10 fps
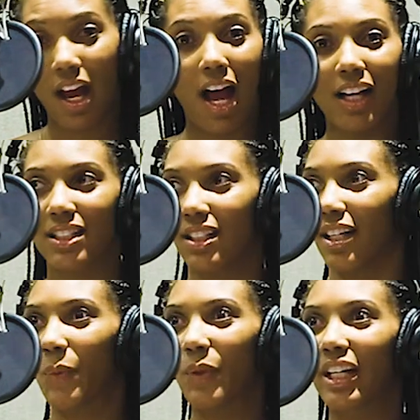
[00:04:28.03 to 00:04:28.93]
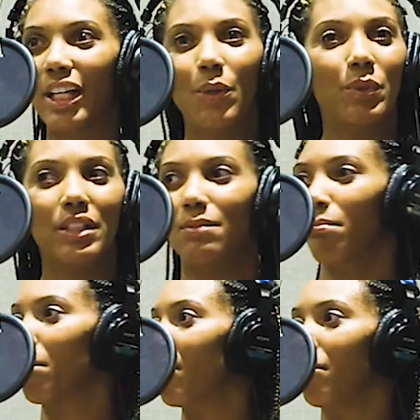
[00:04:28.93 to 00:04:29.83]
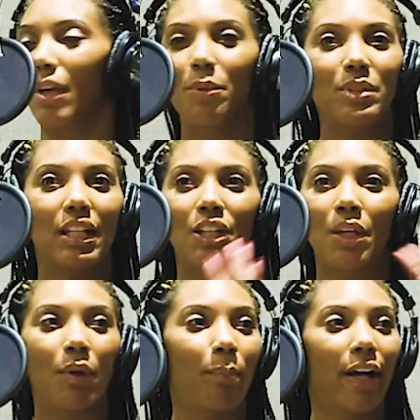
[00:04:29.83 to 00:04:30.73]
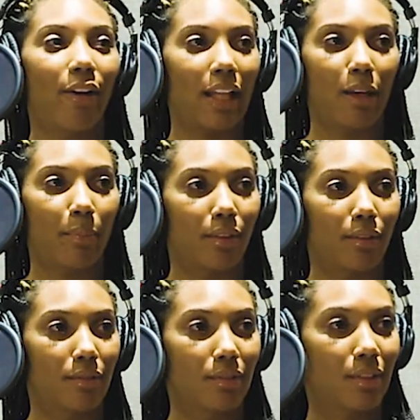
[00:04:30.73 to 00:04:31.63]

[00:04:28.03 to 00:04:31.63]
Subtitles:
I was like, what? He was like, you know what? Pay her light bill.